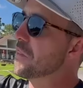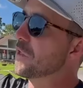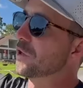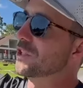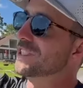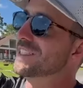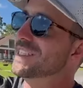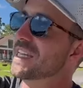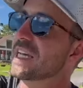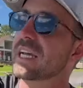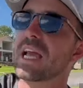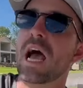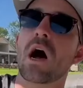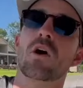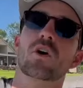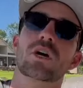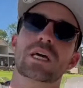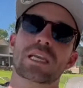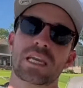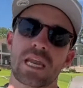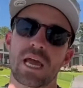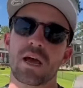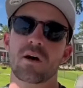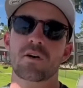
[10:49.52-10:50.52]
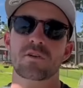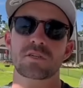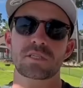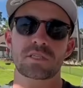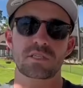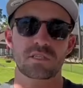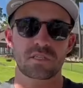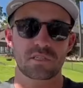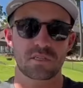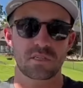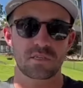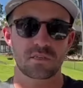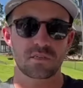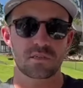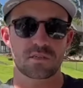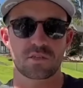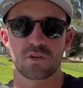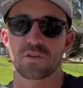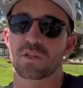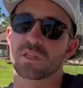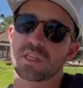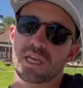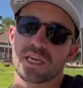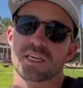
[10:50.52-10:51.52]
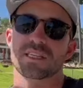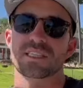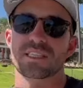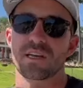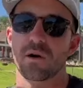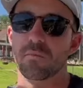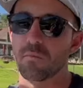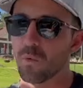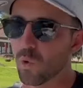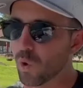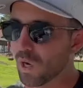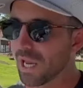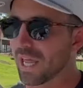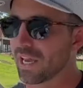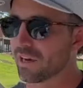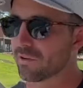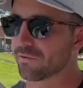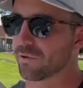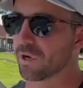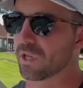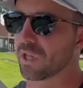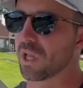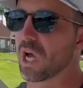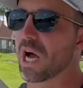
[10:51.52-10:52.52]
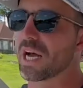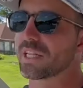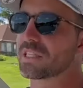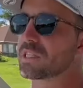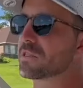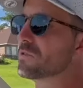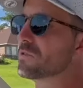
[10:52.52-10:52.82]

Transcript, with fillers: they'll dig out canals to, so that they can sell more lakefront lots.